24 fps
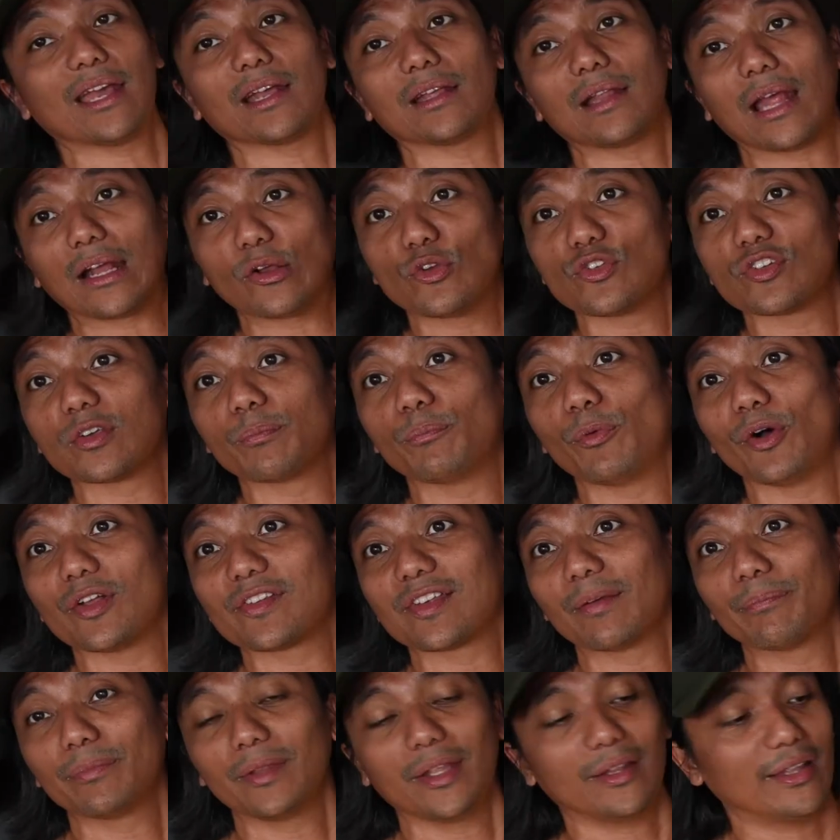I could support
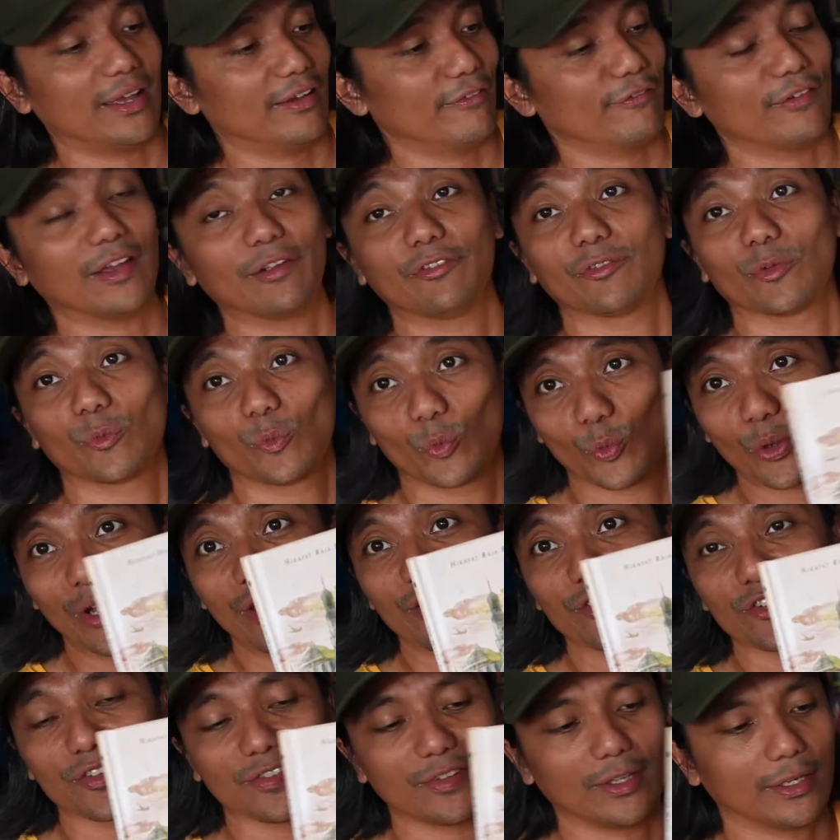something that I find quite
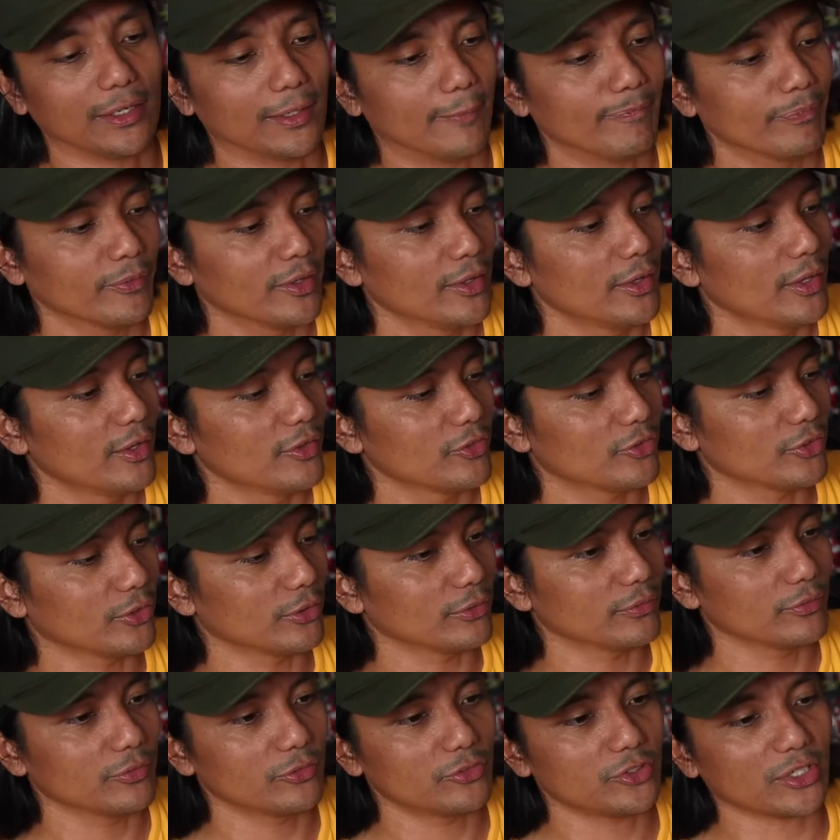interesting now.
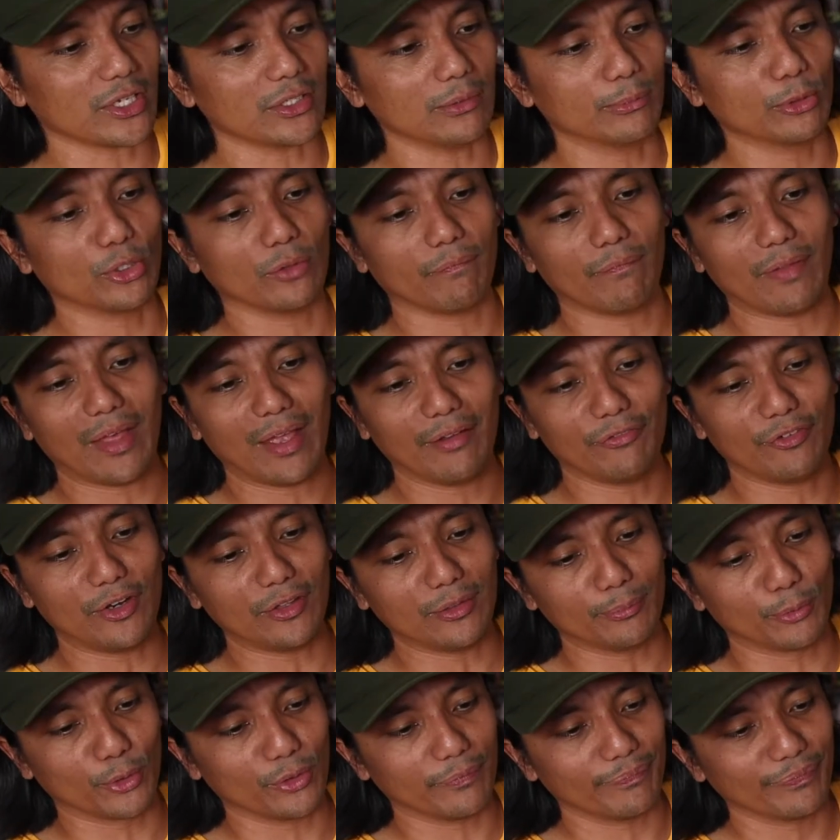So check out the book. I've
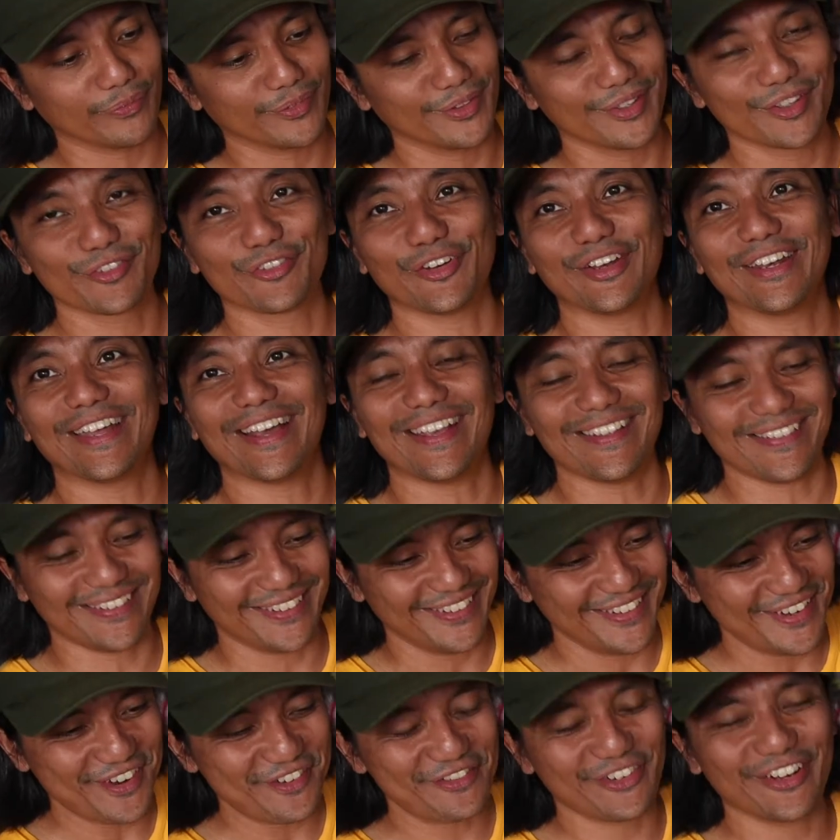read the book. It's very
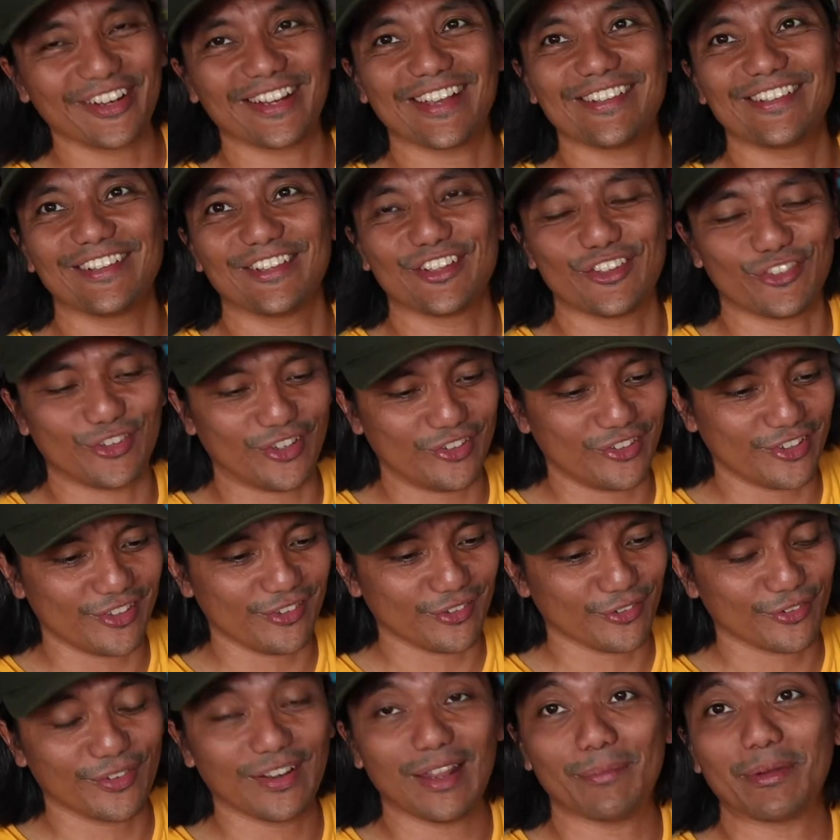nice
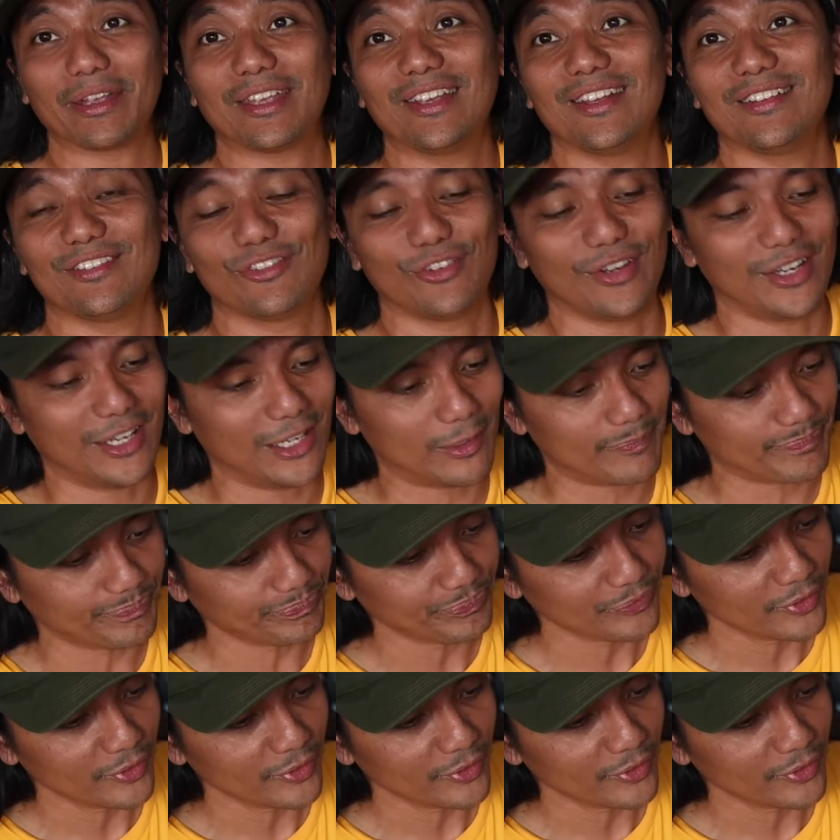illustrations. I'm gonna let my kids read it.